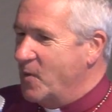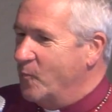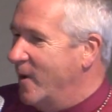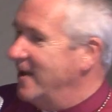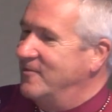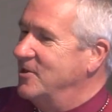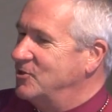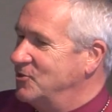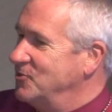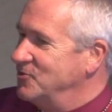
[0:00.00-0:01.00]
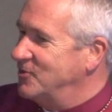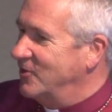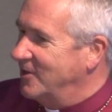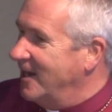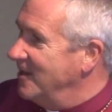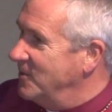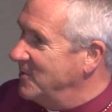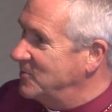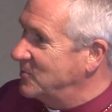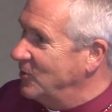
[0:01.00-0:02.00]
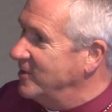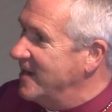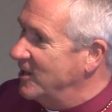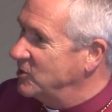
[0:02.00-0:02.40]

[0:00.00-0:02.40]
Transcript: One of the issues that the bishops are looking at